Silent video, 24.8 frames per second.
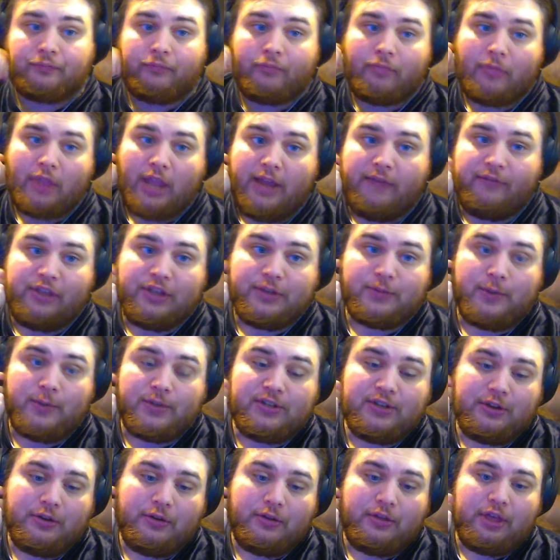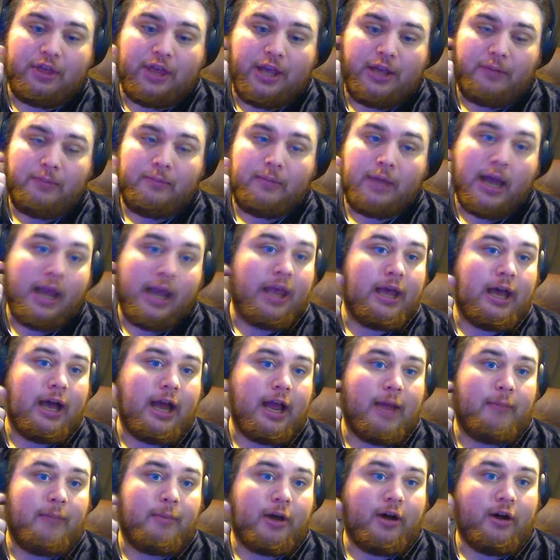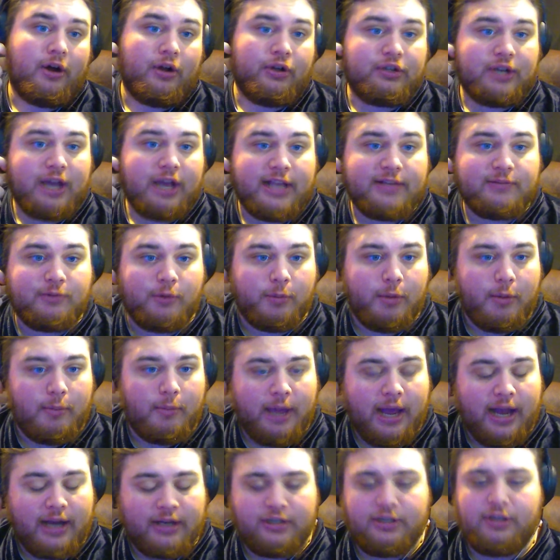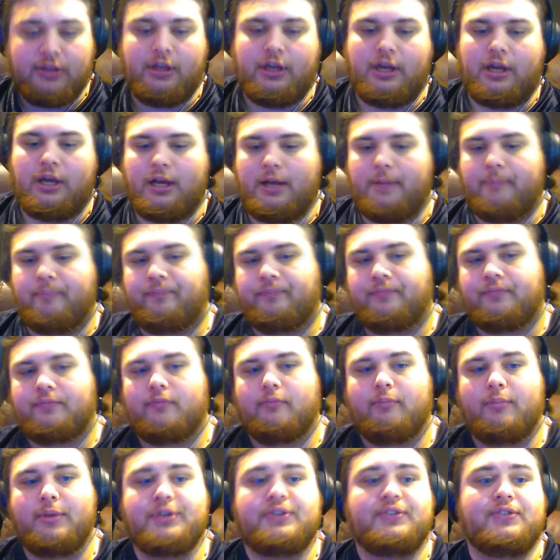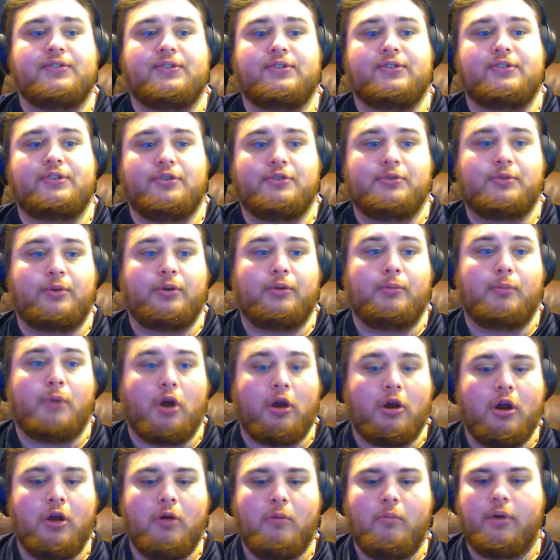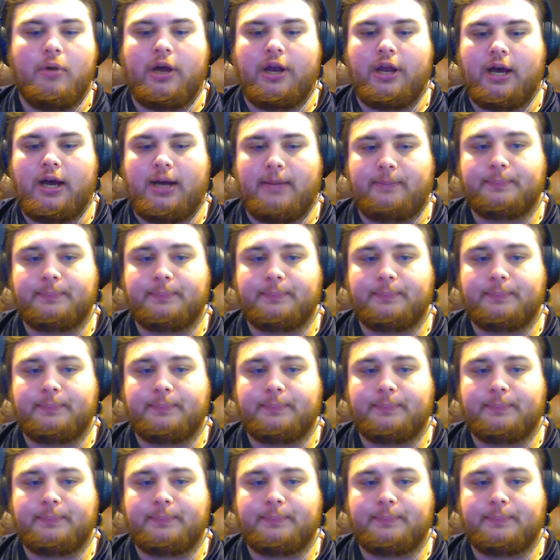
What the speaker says: If this wasn't your thing, I apologize. We'll be back to the business as usual tomorrow, but